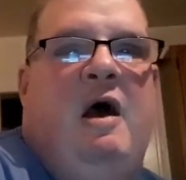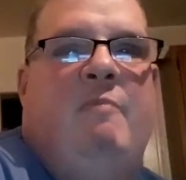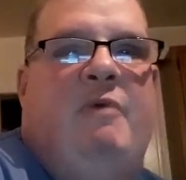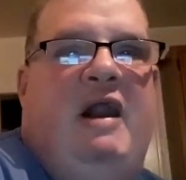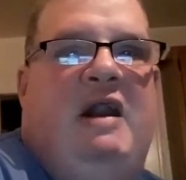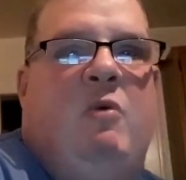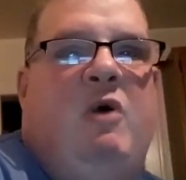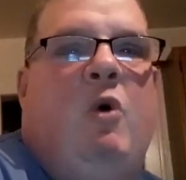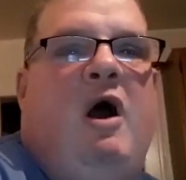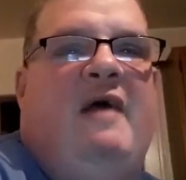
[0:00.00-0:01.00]
But anyway,
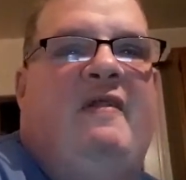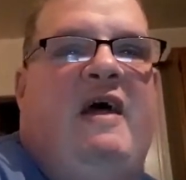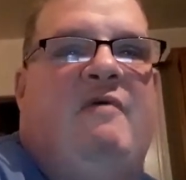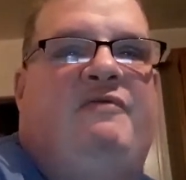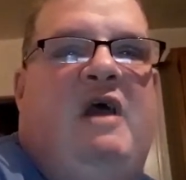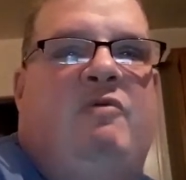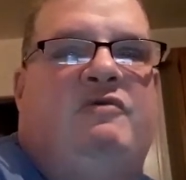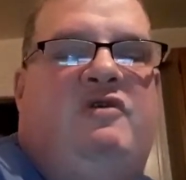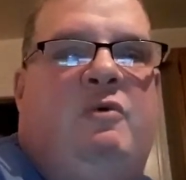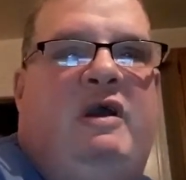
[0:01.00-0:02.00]
where I lived, they were
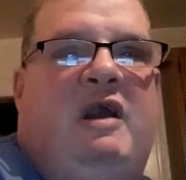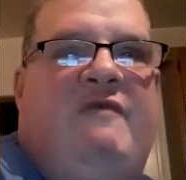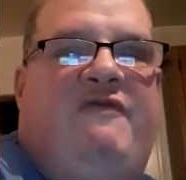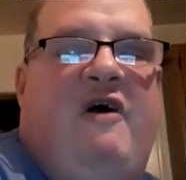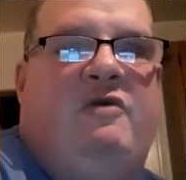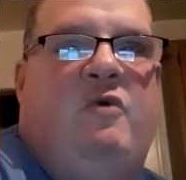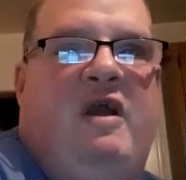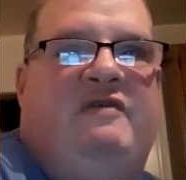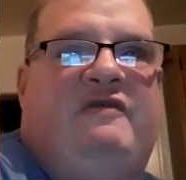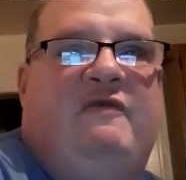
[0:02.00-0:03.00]
doing a
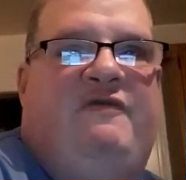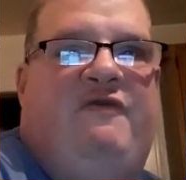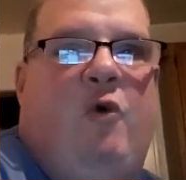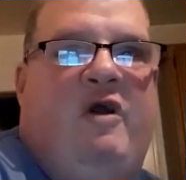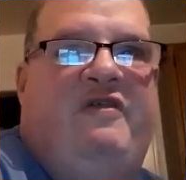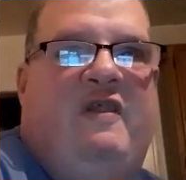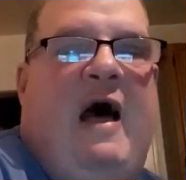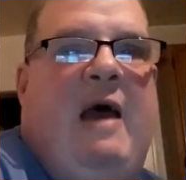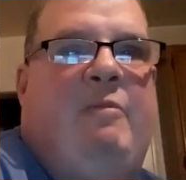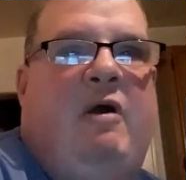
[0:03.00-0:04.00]
fundraiser for the
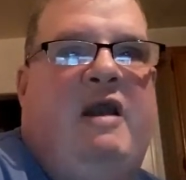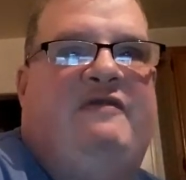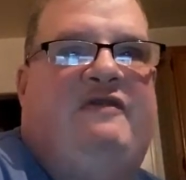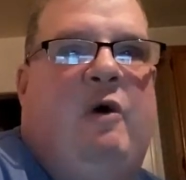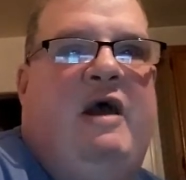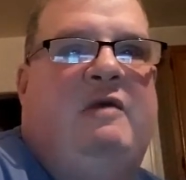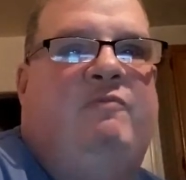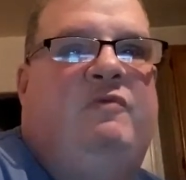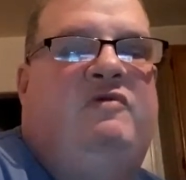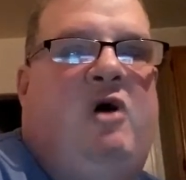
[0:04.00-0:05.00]
library, so I
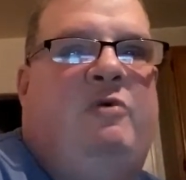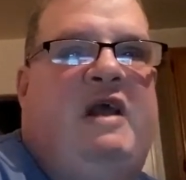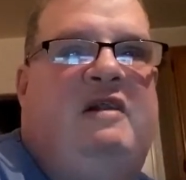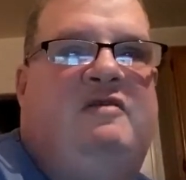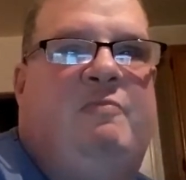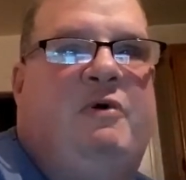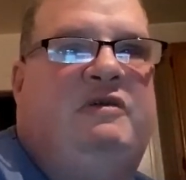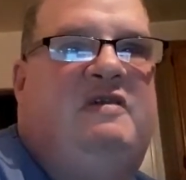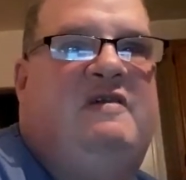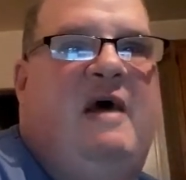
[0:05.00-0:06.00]
donated the
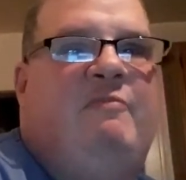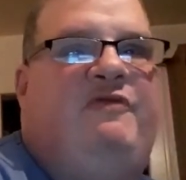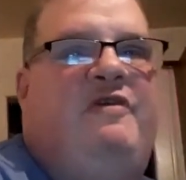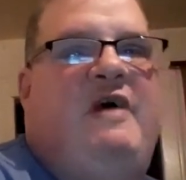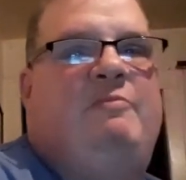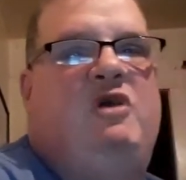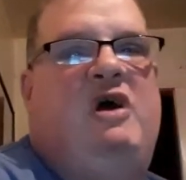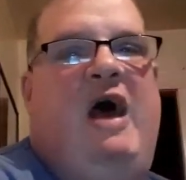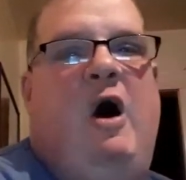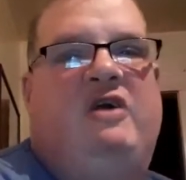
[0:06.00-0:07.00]
book to them for them
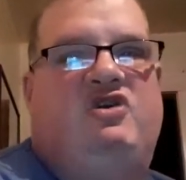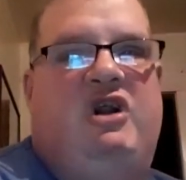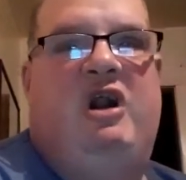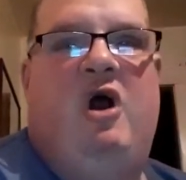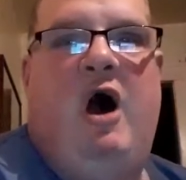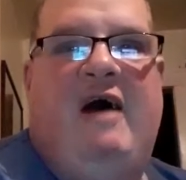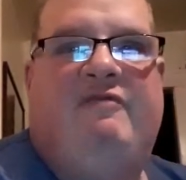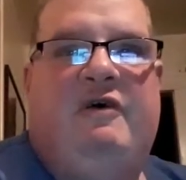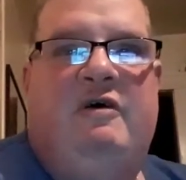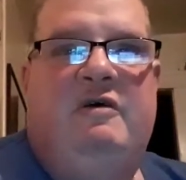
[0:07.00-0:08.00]
to auction it off.